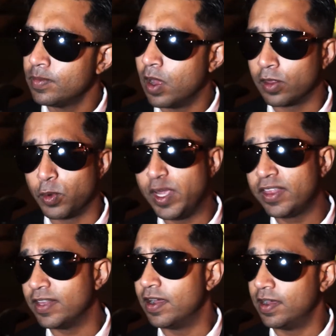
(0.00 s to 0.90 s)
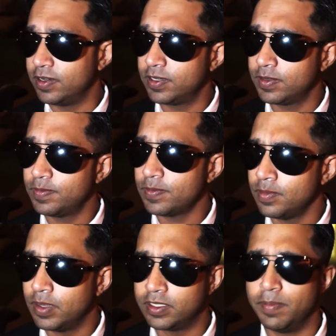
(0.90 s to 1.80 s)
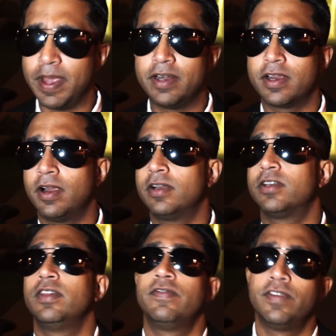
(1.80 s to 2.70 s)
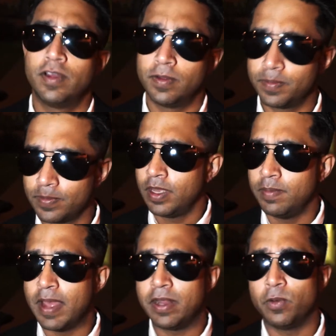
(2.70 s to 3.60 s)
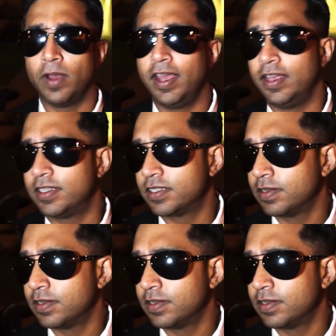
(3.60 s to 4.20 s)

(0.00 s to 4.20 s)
Although Ethan Hunt is the main character in the film, in many ways,